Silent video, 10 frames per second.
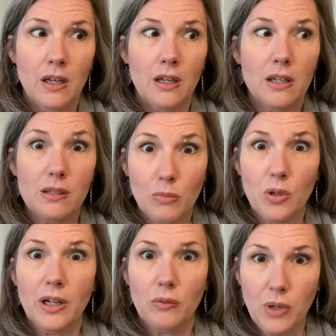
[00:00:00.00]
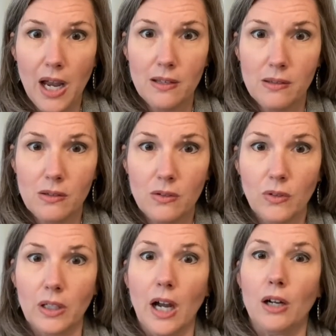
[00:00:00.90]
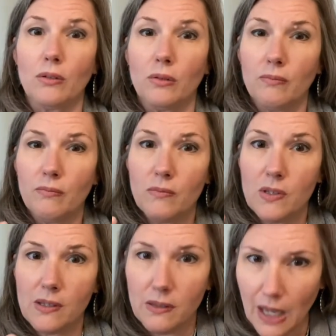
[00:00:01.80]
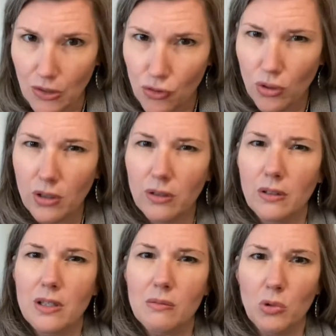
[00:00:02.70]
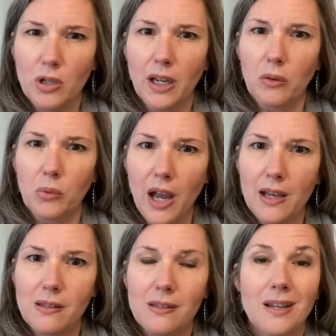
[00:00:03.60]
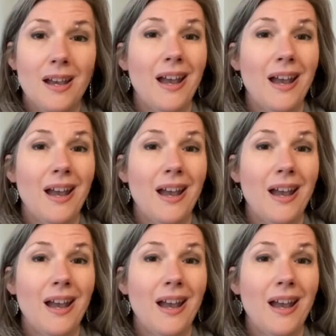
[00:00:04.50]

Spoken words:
is more at rest, like our schedule is more at rest.